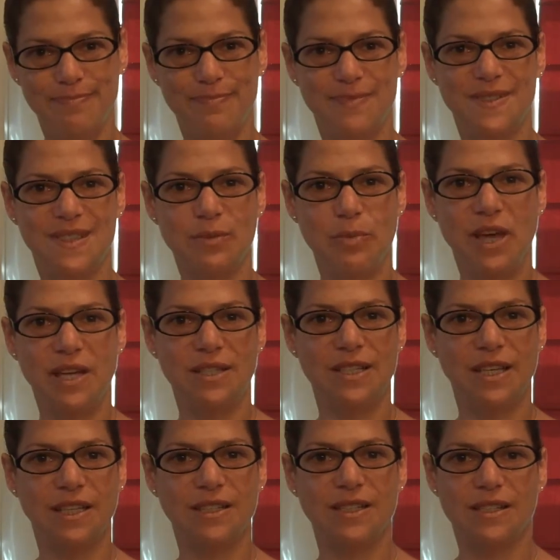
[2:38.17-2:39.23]

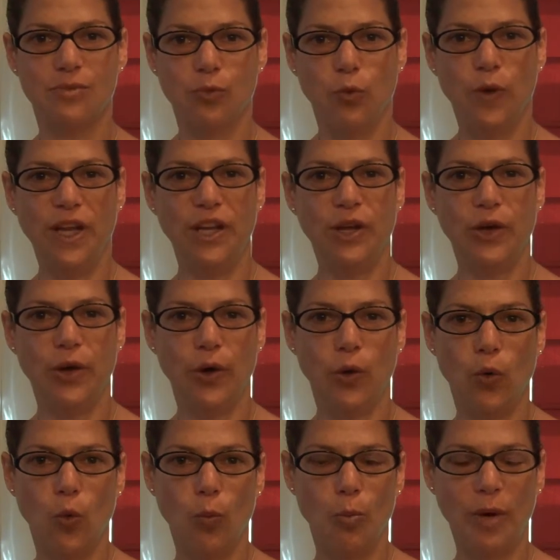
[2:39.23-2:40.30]
semantics, we
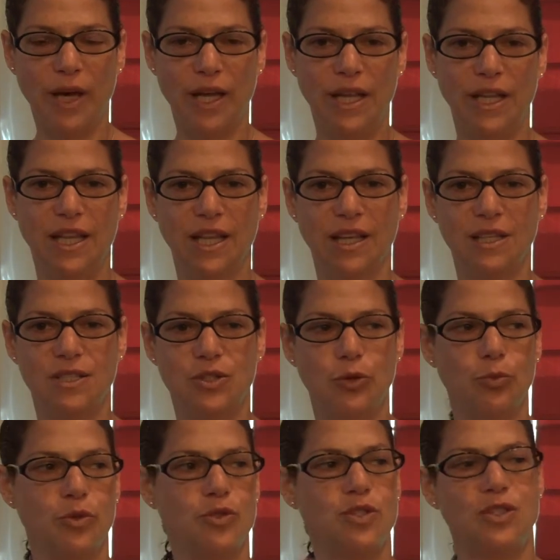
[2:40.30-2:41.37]
know, but the
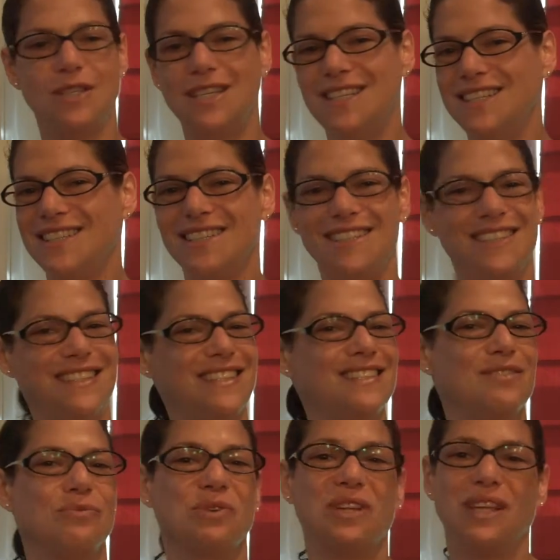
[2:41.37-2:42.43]
consumer
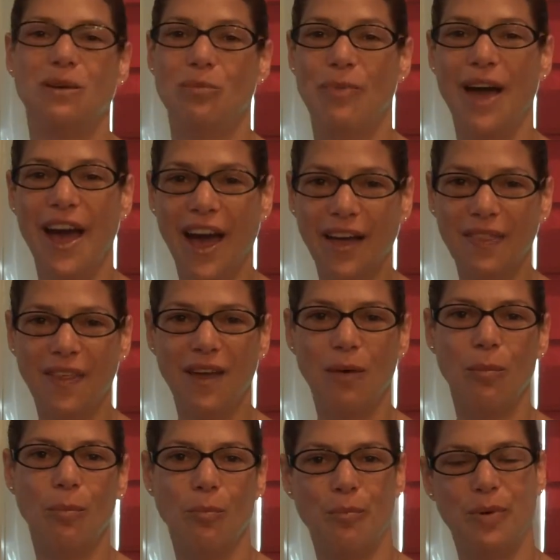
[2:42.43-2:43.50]
doesn't really impact
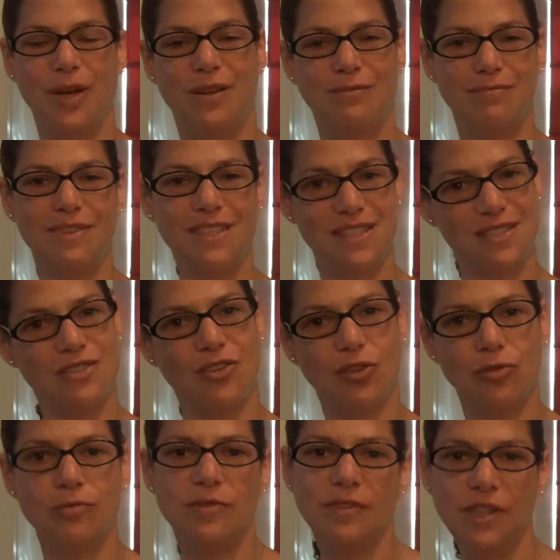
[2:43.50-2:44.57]
them, but it's
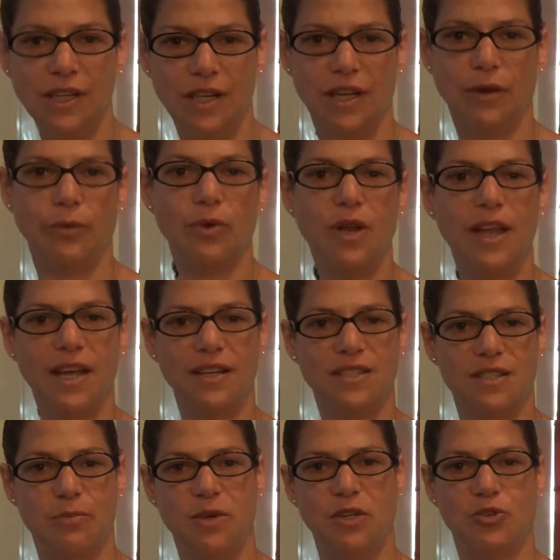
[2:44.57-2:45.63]
still,
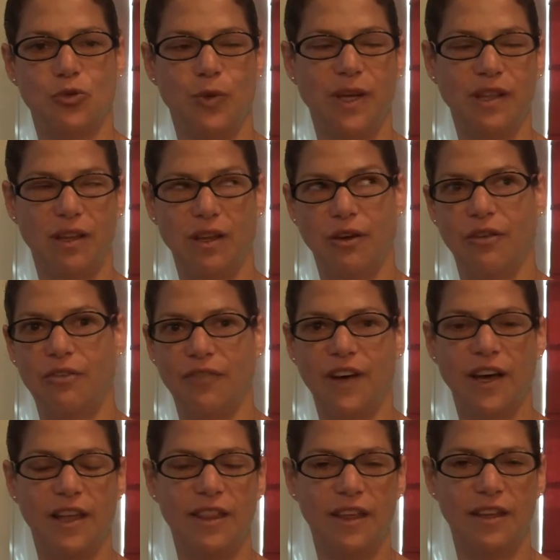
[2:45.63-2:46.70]
nice to make sure we
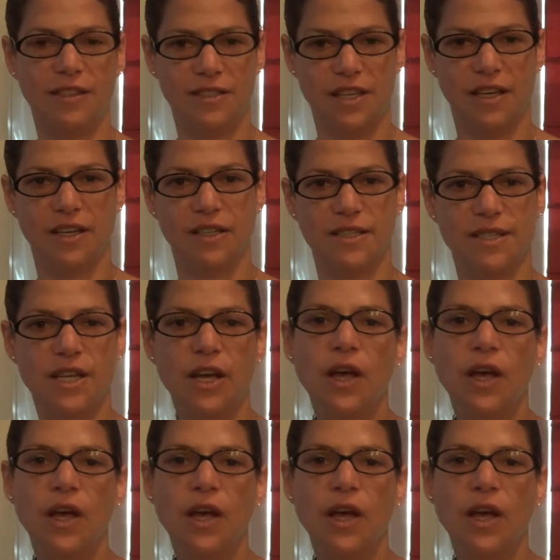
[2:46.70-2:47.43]
clarify these things.